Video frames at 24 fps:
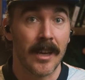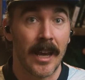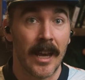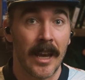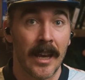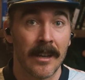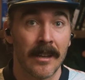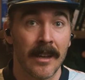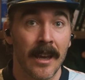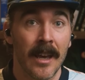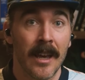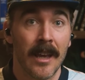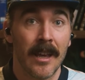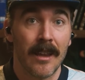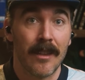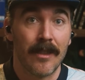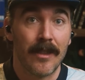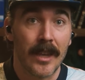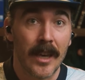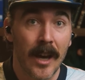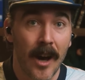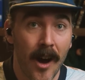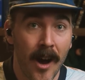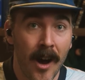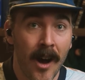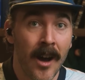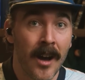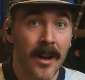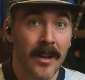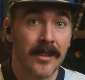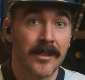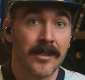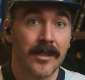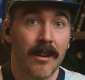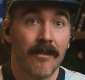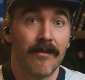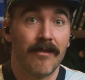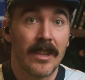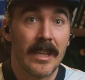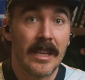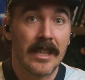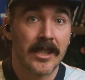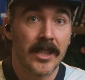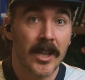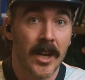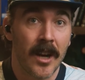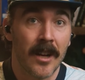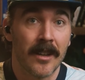and the odds of
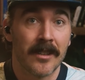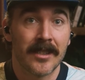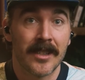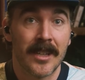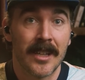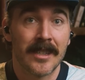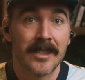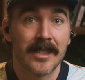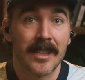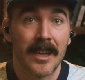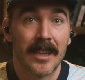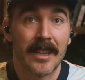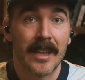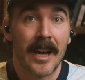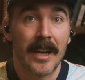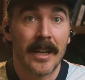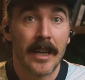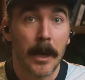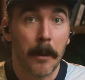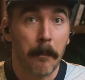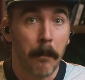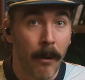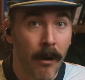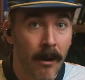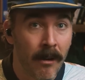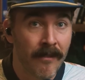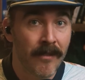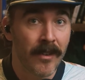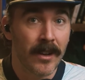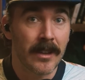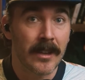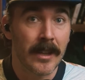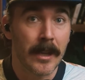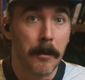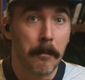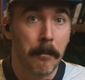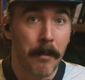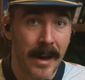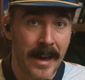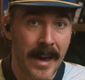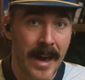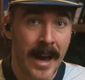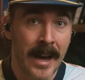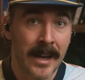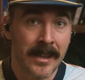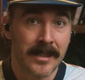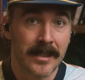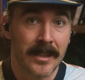these constants aligning perfectly by
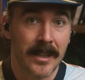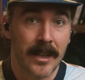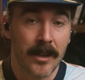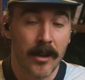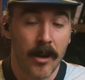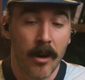accident